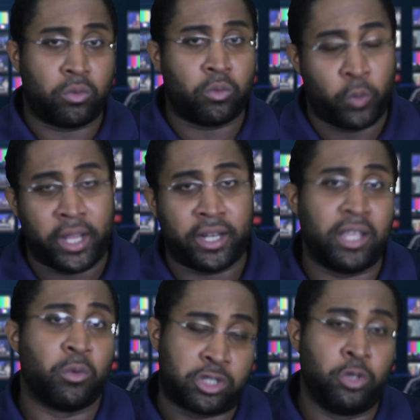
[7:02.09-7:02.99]
went.
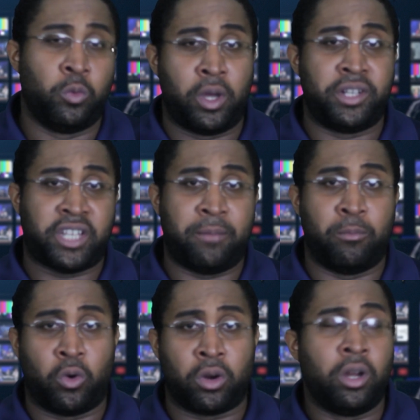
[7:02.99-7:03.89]
It was 2-1 Jay
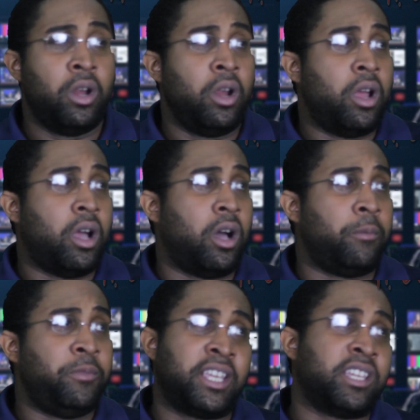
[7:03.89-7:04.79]
Moore.
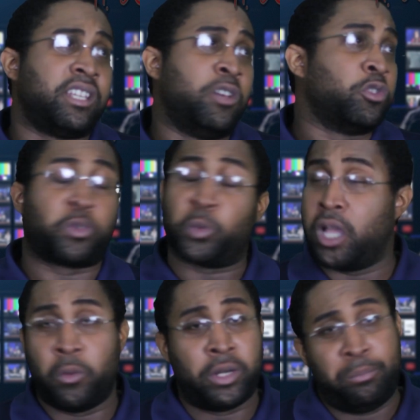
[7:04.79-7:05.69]
Nigga, it was
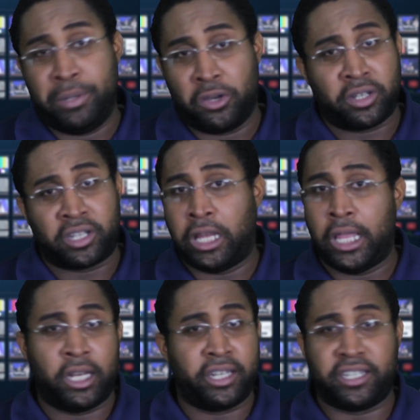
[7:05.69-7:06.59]
3-0 in the building,
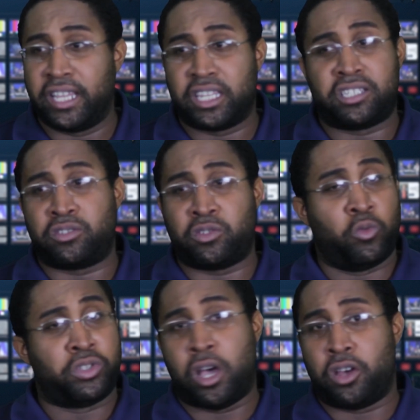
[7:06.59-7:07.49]
clearly. Niggas
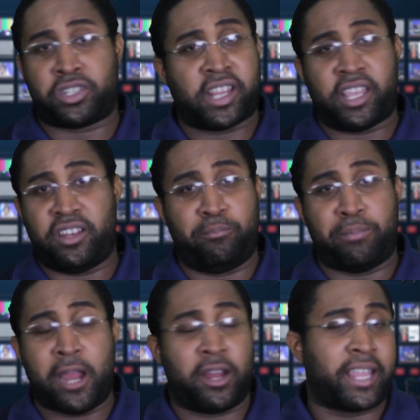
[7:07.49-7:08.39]
was all saying that
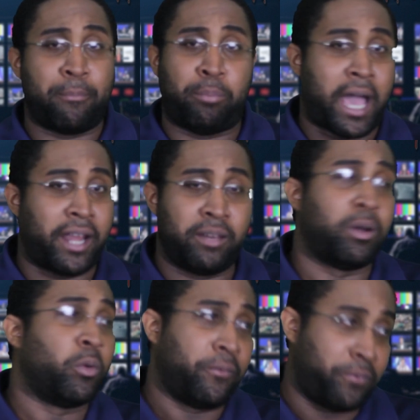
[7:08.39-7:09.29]
Barry got bodied,
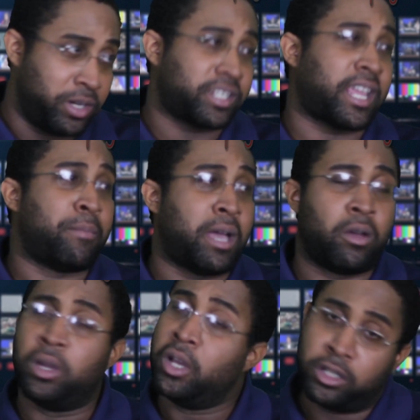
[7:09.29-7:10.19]
but when the footage came
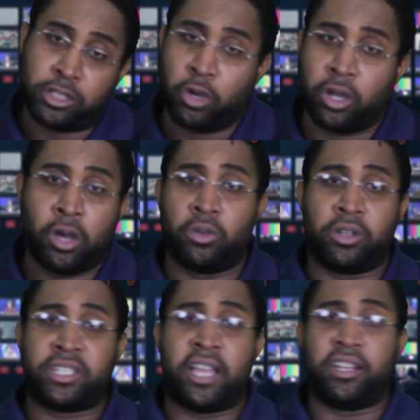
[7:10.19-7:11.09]
out, told a whole
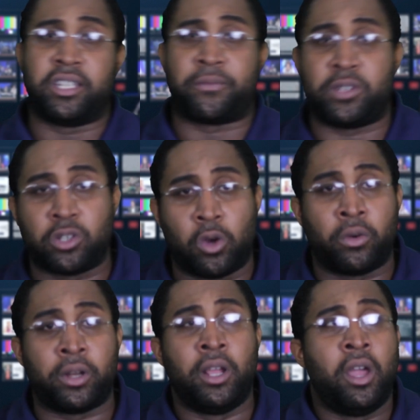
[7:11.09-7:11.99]
entirely different
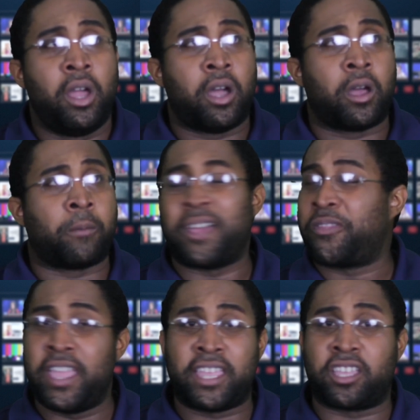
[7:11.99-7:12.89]
story. I
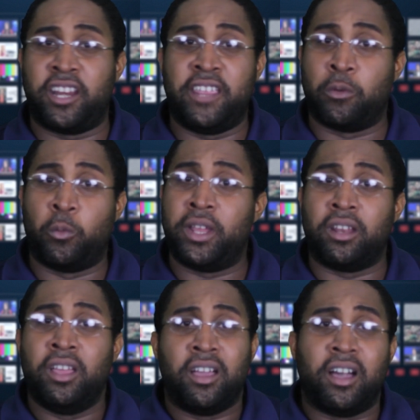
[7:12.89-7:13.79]
think it could even went
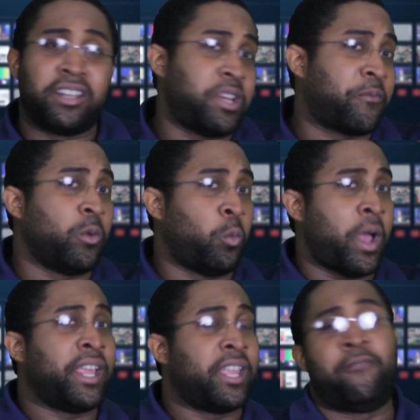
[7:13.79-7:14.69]
a different
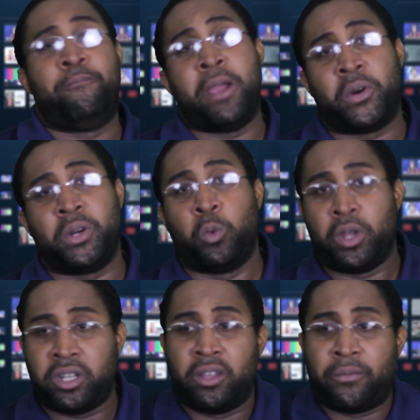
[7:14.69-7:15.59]
way if Barry
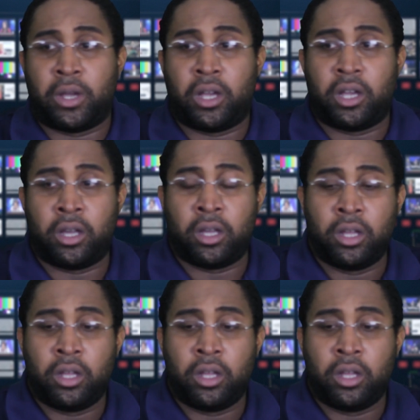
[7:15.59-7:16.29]
wouldn't have,